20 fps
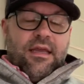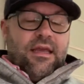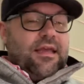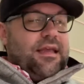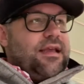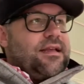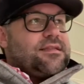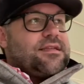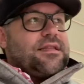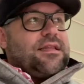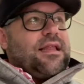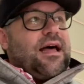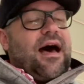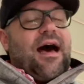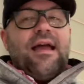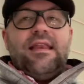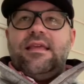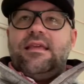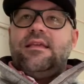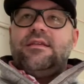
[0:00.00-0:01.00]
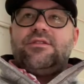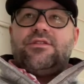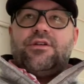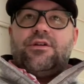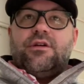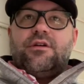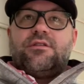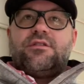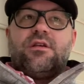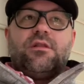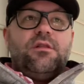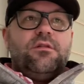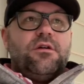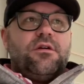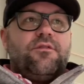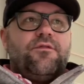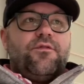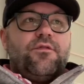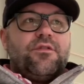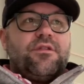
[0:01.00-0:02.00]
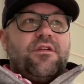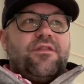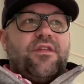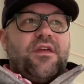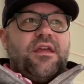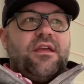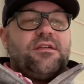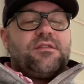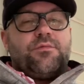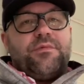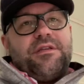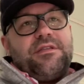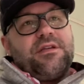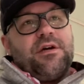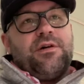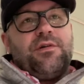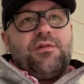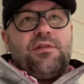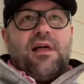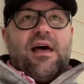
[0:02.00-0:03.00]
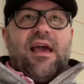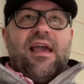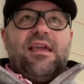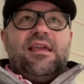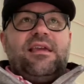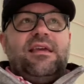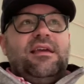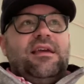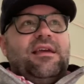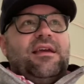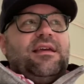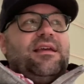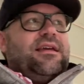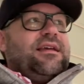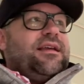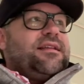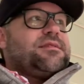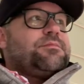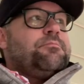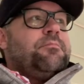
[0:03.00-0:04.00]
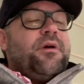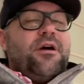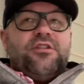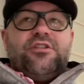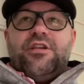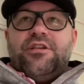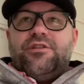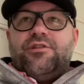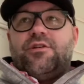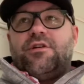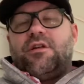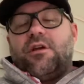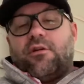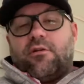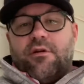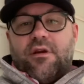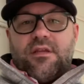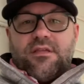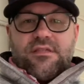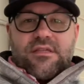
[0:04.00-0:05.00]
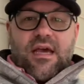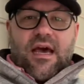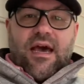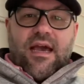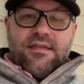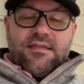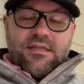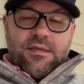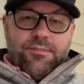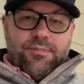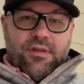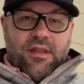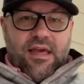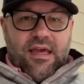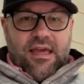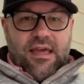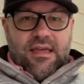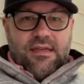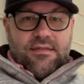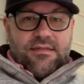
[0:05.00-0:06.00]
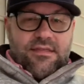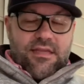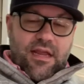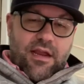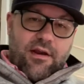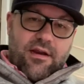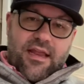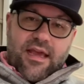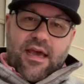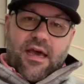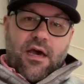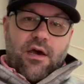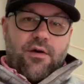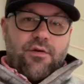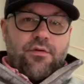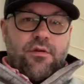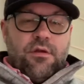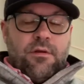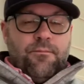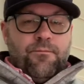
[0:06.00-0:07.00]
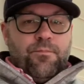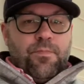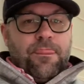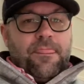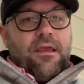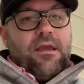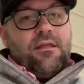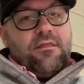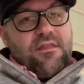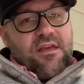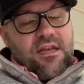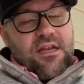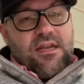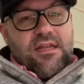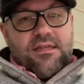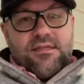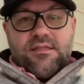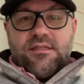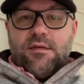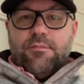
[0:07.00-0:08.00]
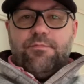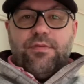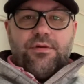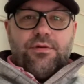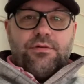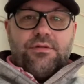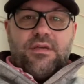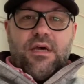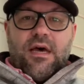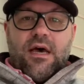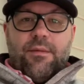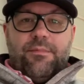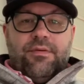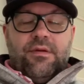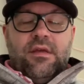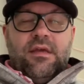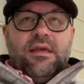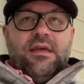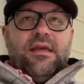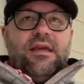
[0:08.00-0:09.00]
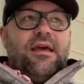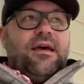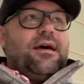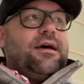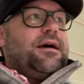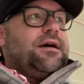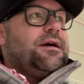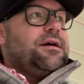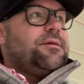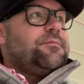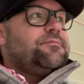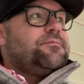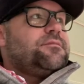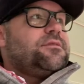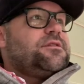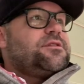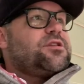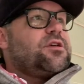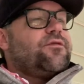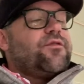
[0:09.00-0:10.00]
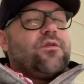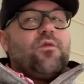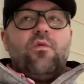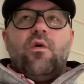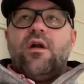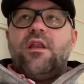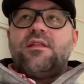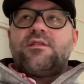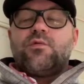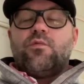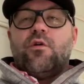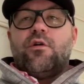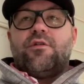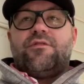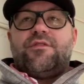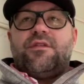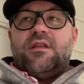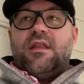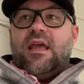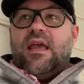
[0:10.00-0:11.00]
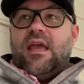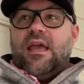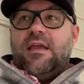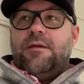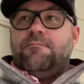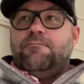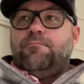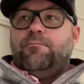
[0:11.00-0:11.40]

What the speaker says: It's a lot easier to look for the things we don't like. It's much easier to criticize, complain, tear down than it is to build up. So for what it's worth today,